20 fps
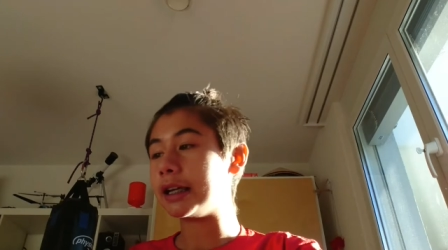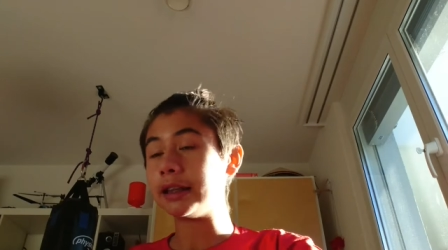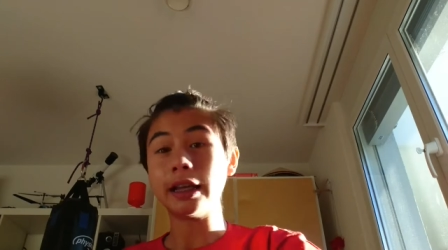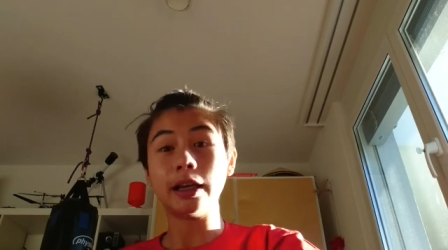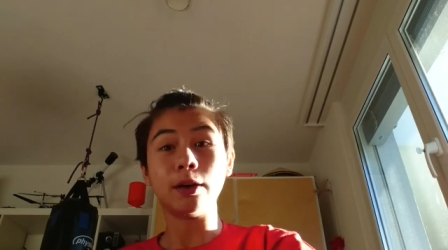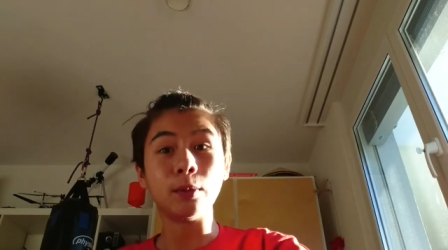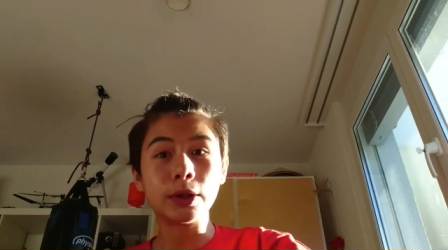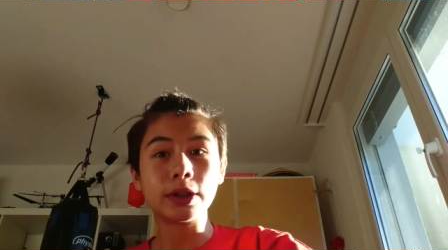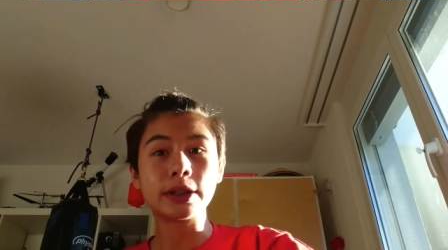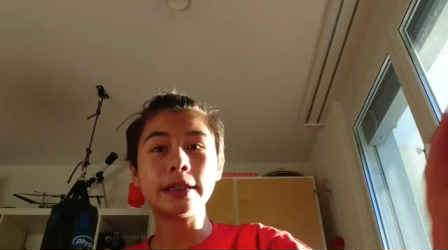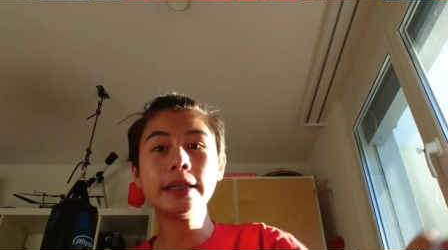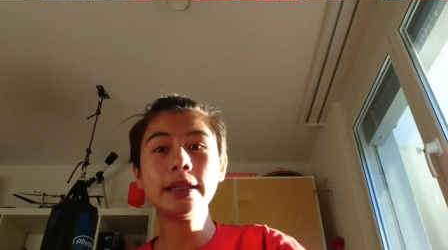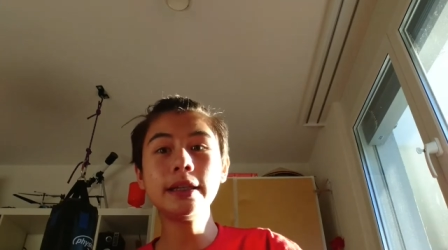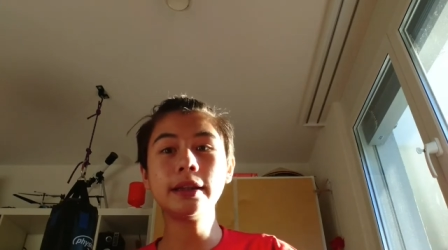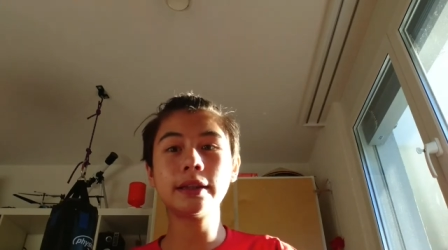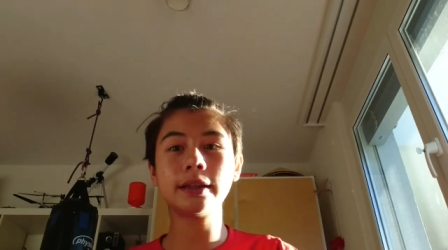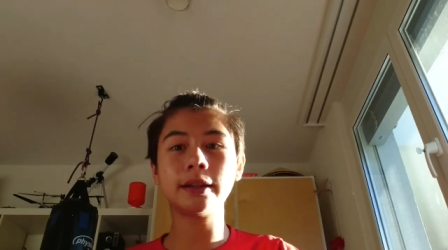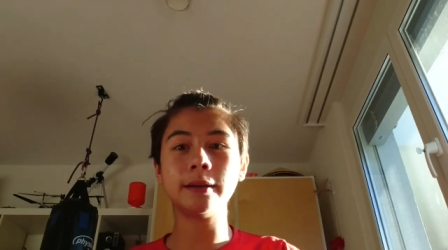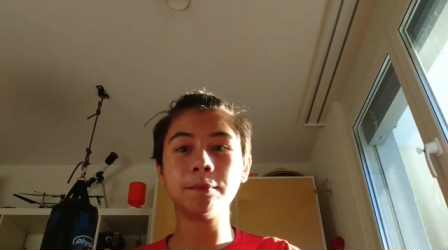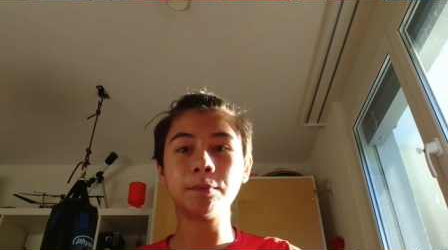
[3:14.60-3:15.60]
That was
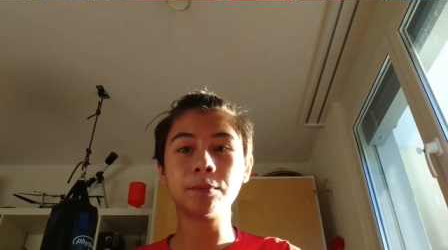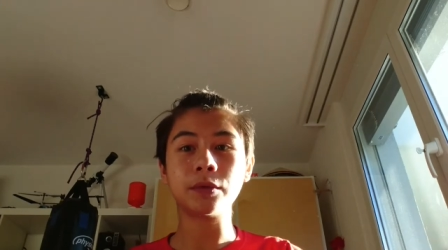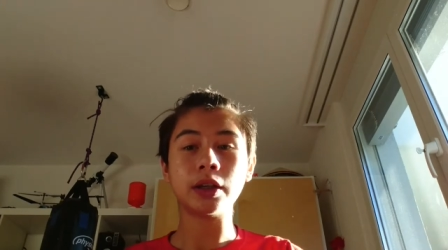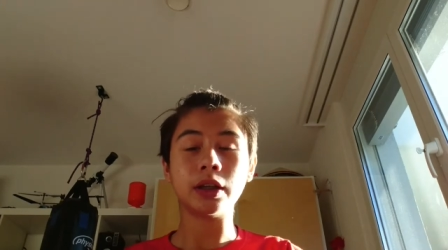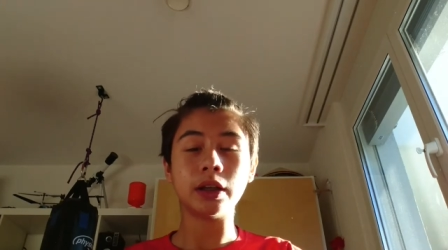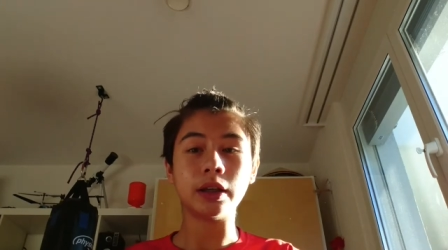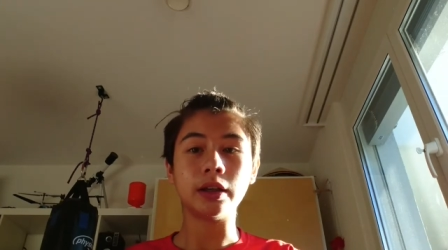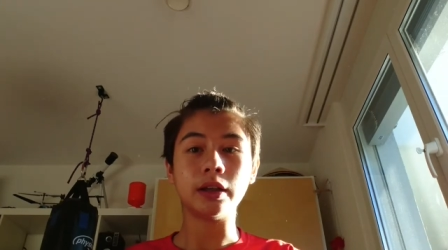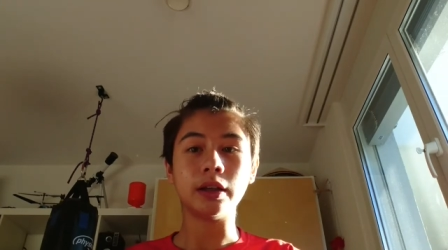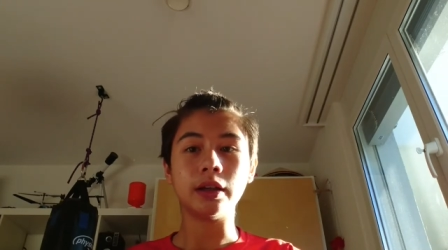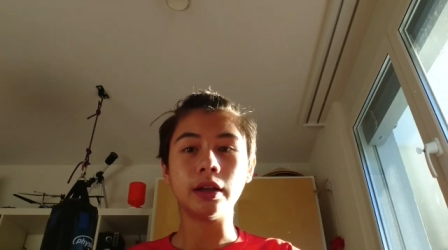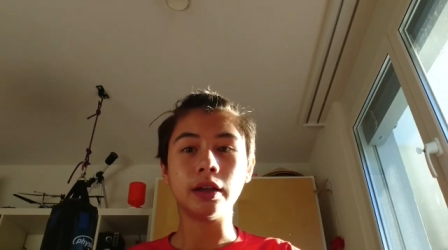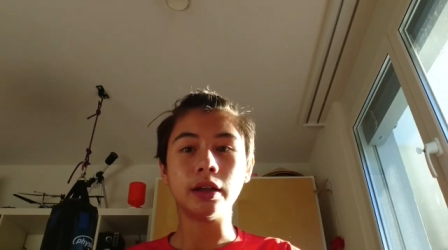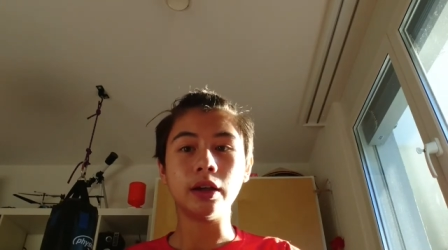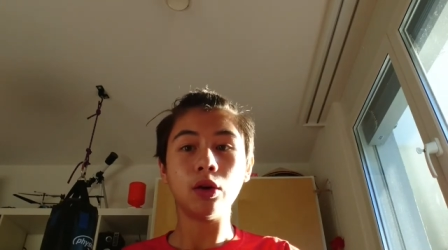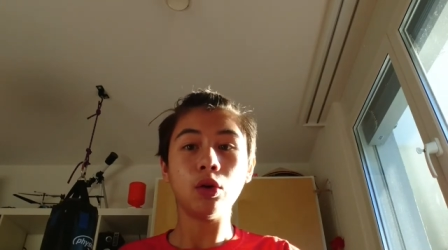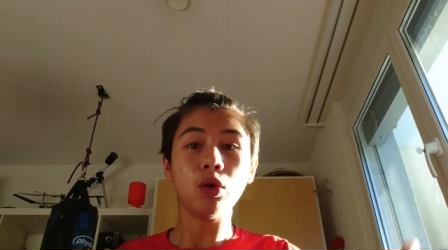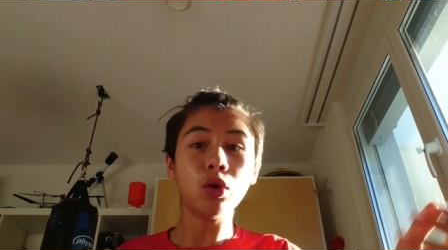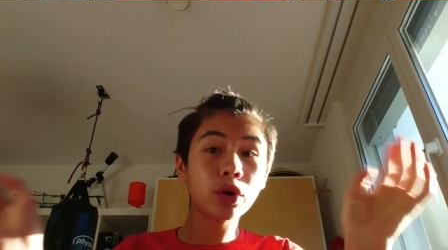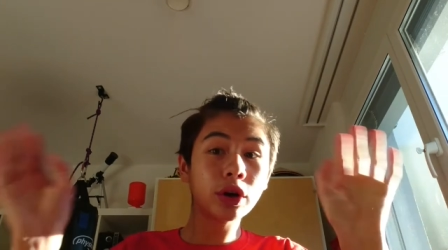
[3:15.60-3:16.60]
it.
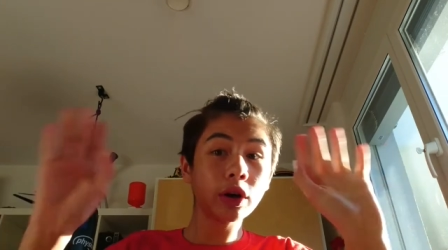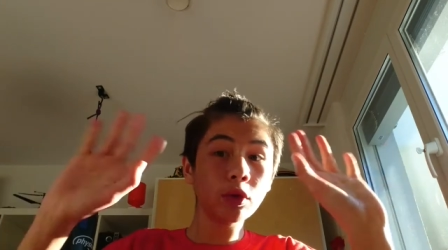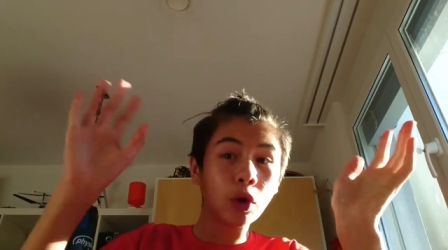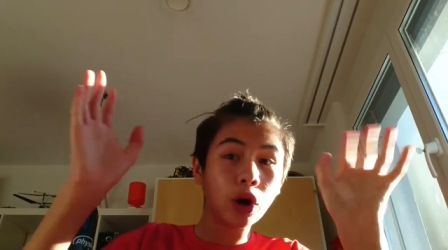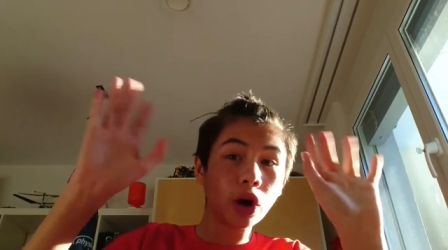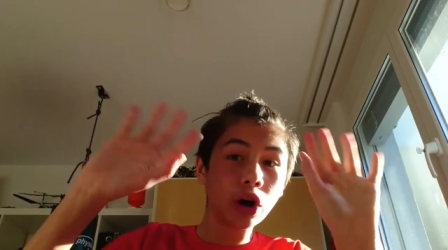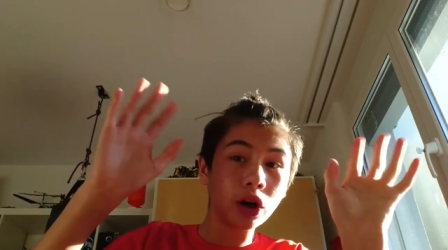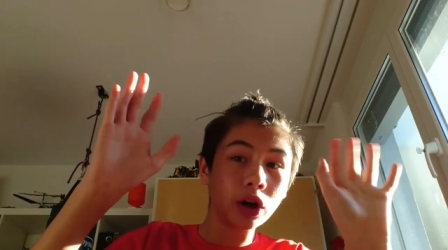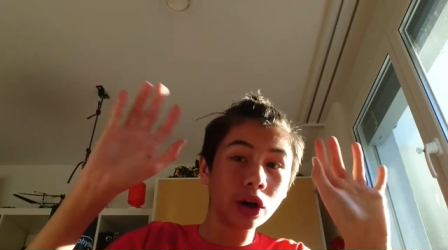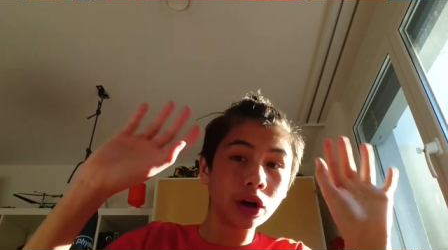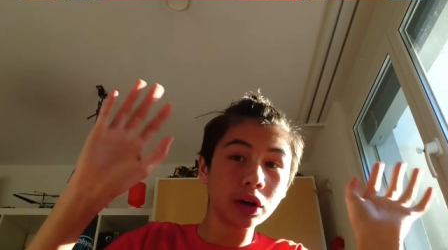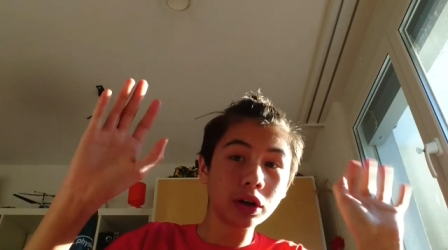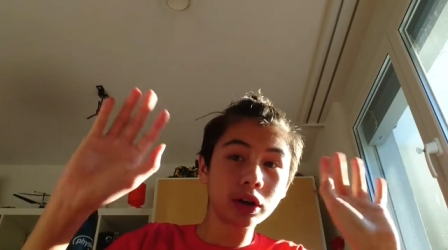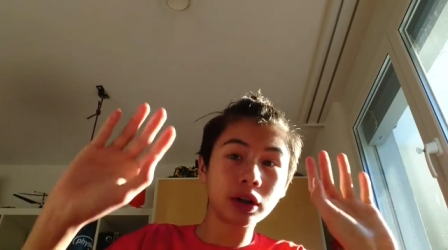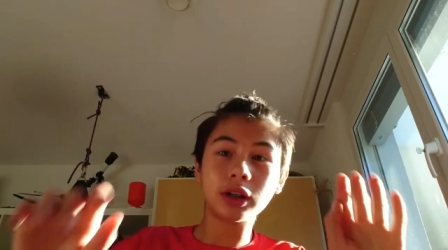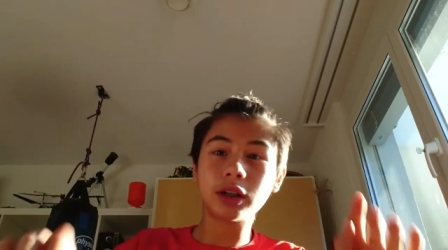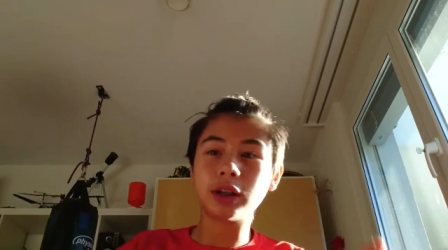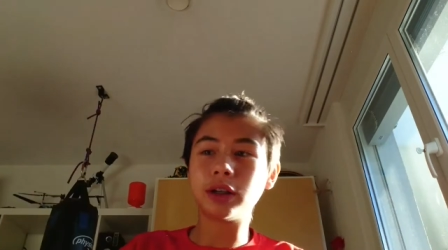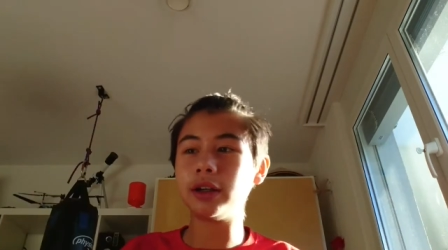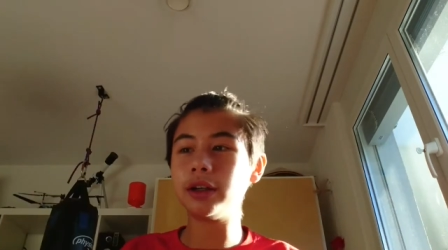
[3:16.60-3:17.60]
Oh Au
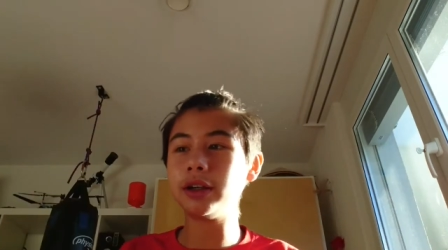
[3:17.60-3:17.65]
revoir.